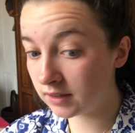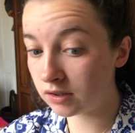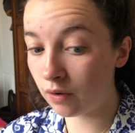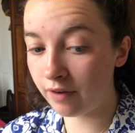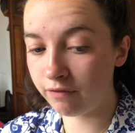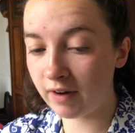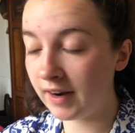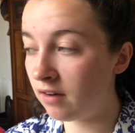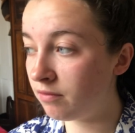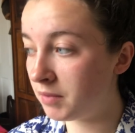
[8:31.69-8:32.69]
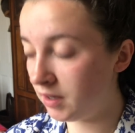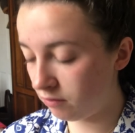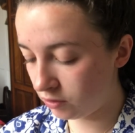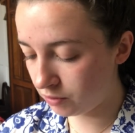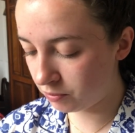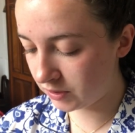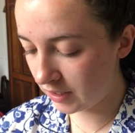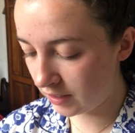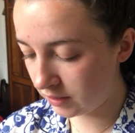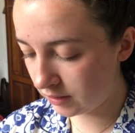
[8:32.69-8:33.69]
So I've run out of my La
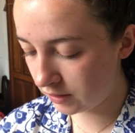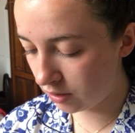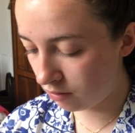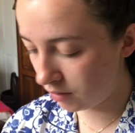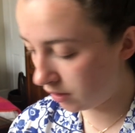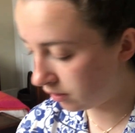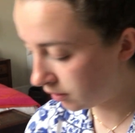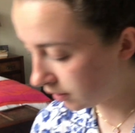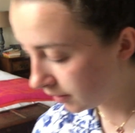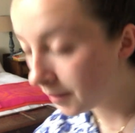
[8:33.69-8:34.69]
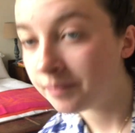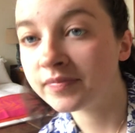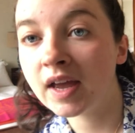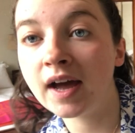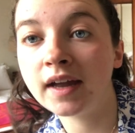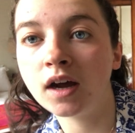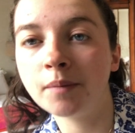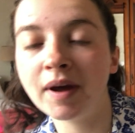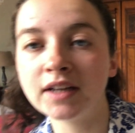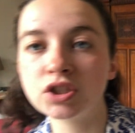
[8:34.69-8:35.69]
Roche-Posay toner, and
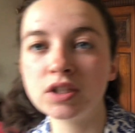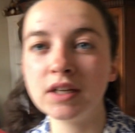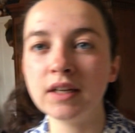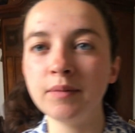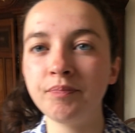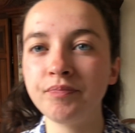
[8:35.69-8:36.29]
I'm actually